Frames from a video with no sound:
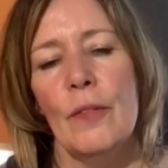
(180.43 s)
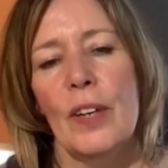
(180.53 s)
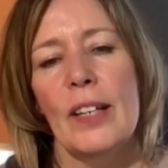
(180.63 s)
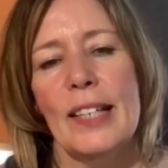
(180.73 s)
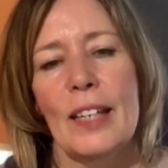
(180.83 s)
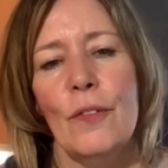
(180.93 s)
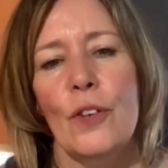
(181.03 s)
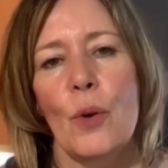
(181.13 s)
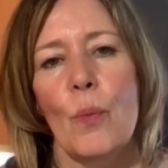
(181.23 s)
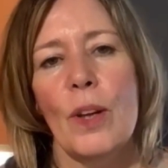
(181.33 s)
very
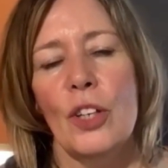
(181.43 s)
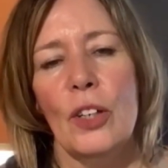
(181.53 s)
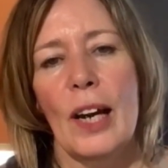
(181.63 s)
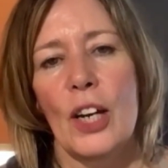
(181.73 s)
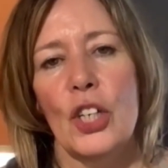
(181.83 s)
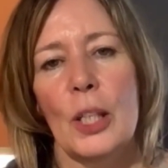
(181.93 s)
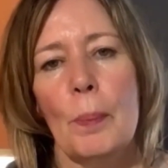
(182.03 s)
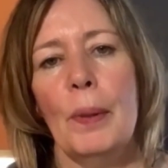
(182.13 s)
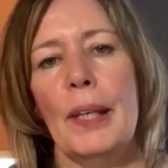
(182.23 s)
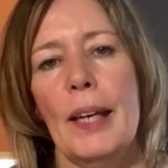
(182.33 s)
different when you're actually
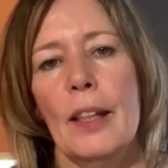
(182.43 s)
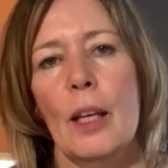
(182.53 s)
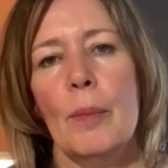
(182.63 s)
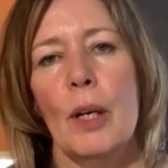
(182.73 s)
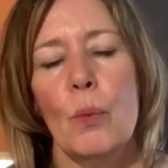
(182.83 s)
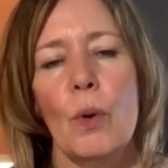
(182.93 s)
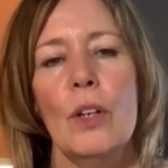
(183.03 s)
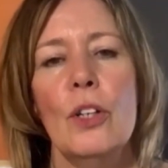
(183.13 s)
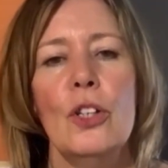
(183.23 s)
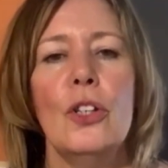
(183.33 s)
playing them. And
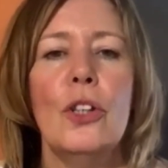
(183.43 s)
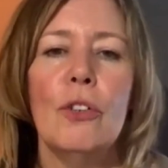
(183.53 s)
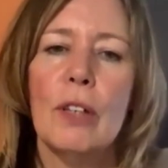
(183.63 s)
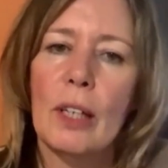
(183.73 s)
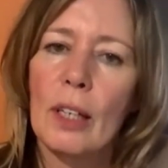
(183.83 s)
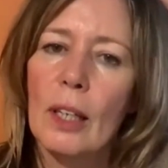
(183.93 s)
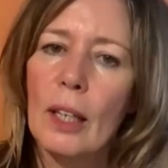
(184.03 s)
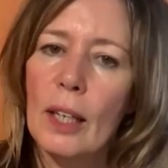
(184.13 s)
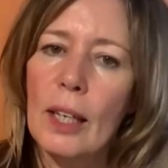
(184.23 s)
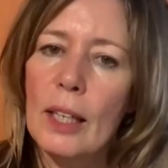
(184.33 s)
1, 2, 3
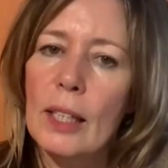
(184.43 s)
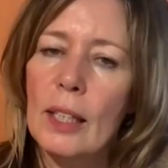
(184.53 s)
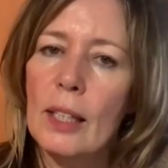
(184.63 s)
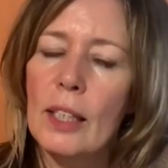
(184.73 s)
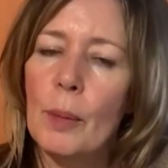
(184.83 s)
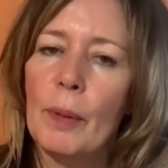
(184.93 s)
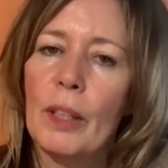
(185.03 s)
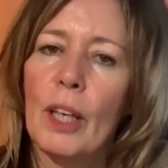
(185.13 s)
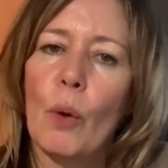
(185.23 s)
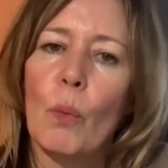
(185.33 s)
is
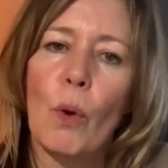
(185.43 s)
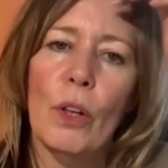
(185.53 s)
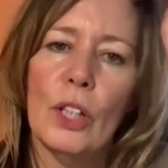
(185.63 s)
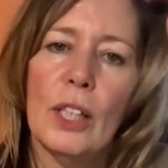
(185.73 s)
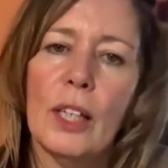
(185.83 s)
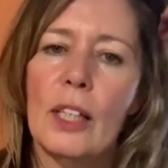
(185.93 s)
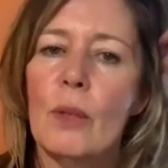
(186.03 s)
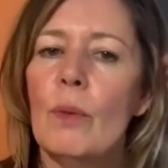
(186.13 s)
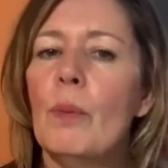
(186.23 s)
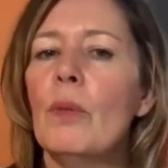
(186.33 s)
typically a waltz. That's how
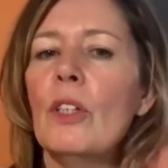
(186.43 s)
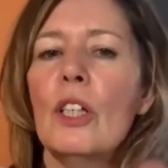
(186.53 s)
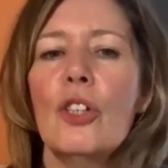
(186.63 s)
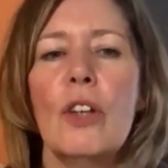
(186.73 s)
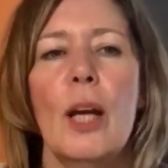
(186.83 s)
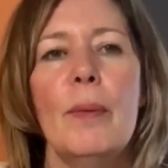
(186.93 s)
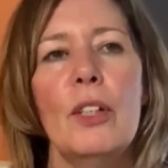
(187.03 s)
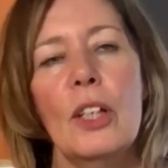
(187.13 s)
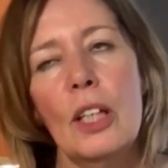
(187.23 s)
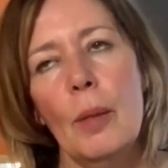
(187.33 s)
we would describe it.
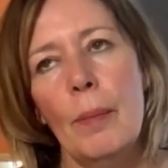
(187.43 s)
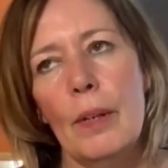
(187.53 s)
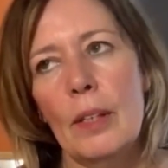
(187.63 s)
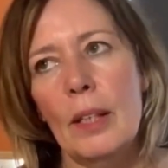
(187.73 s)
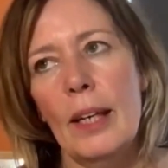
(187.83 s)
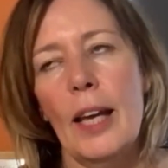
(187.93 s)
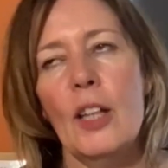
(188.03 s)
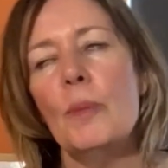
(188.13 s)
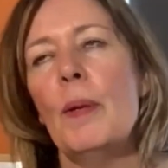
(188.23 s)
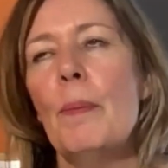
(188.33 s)
So it
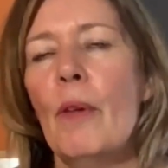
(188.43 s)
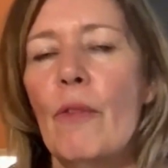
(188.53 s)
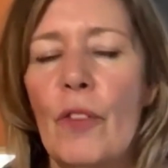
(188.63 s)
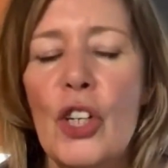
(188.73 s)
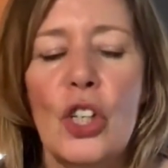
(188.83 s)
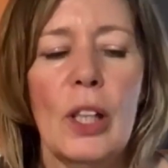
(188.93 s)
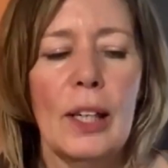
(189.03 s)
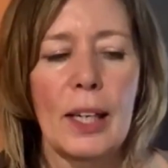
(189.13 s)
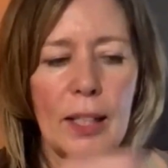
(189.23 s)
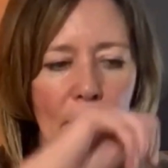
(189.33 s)
helps people
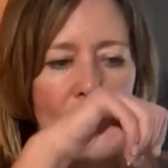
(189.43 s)
visualize